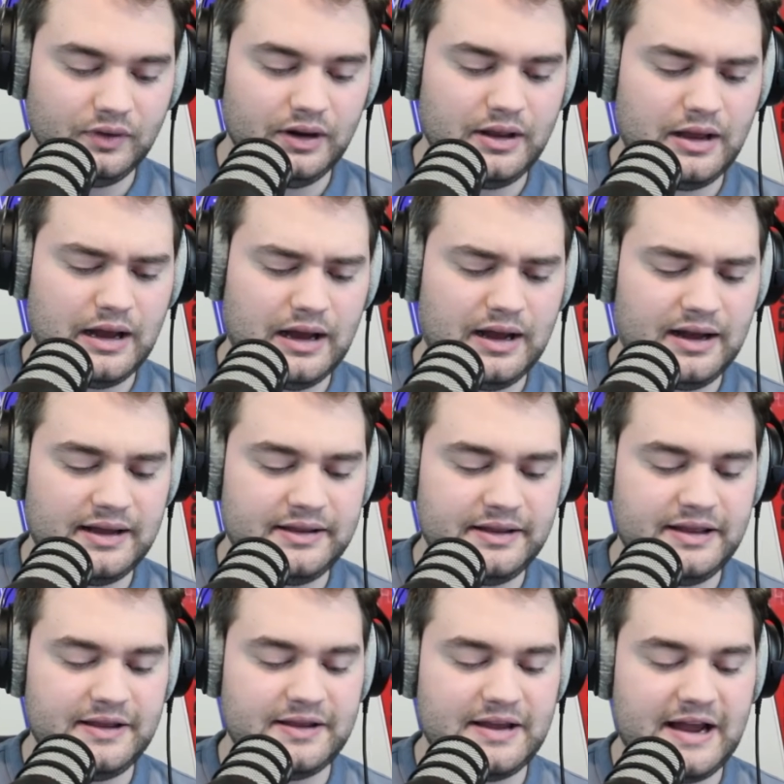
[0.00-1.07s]
uh, I,
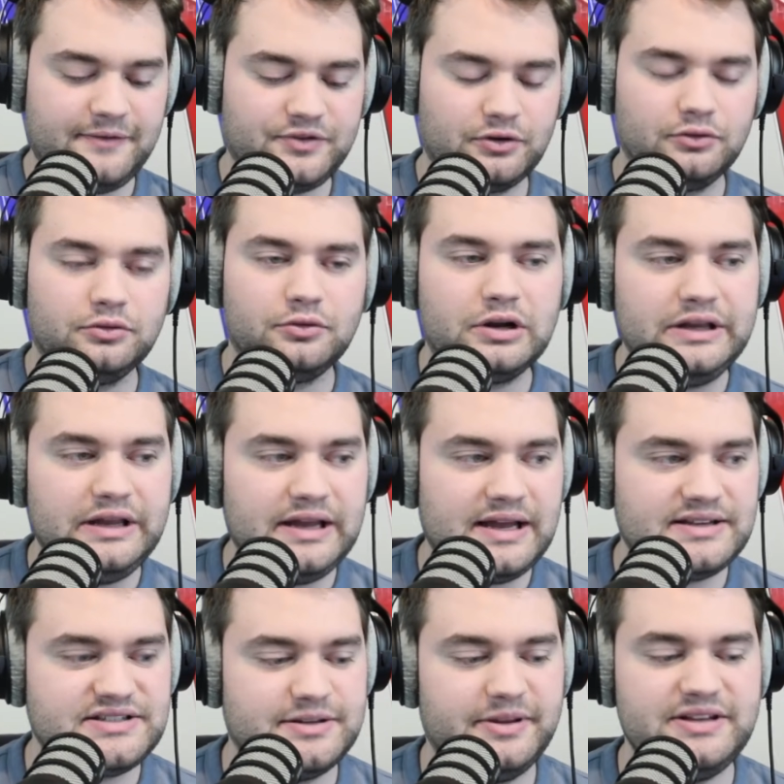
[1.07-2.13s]
it, after looking at
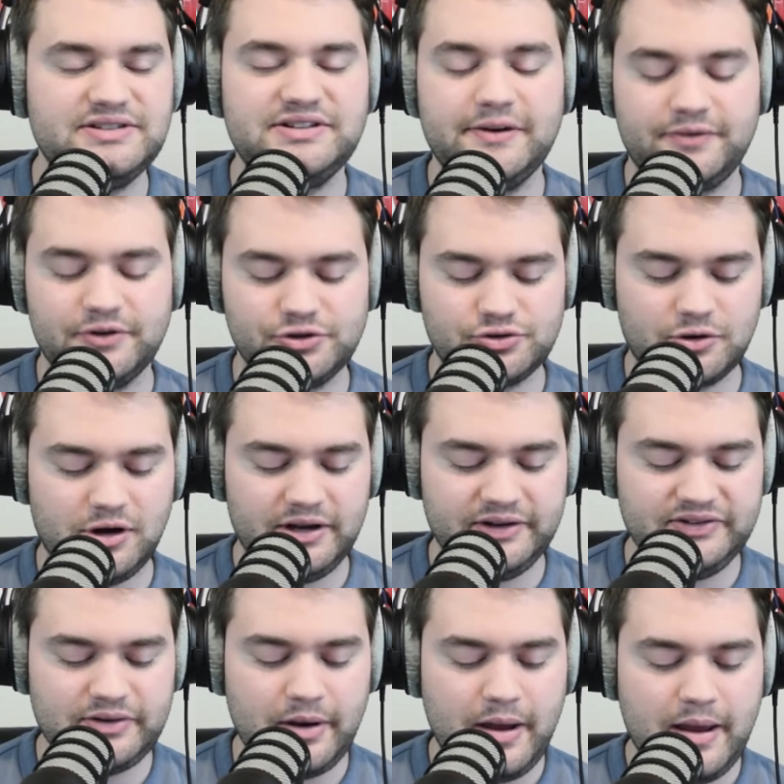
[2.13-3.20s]
some of these different
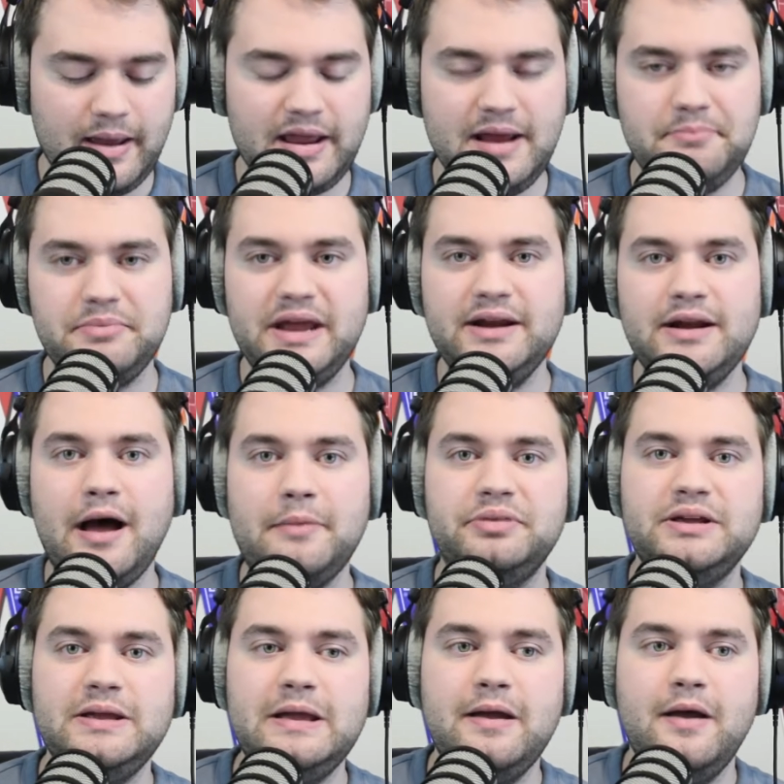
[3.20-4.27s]
draws, it may not
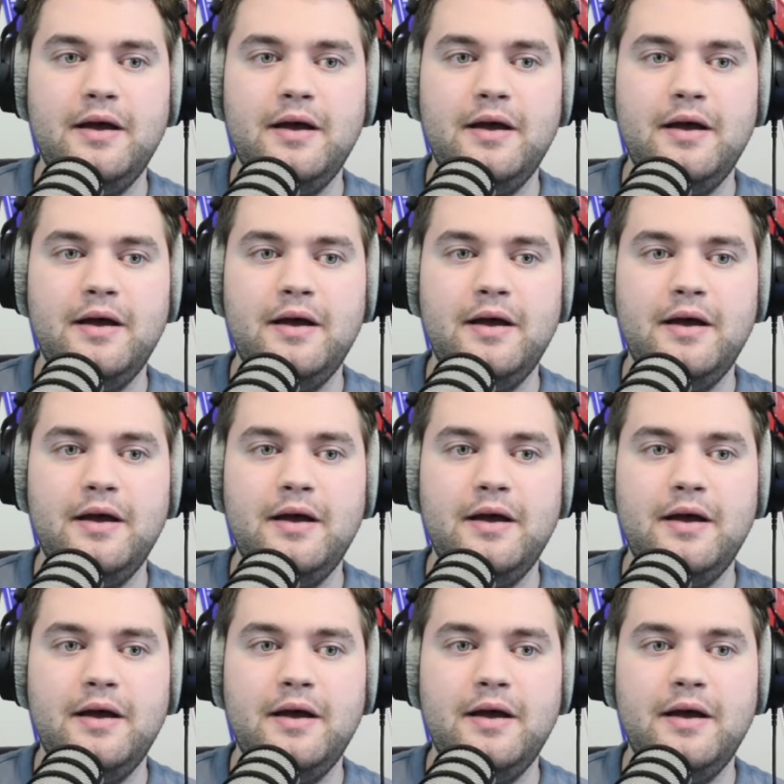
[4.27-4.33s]
be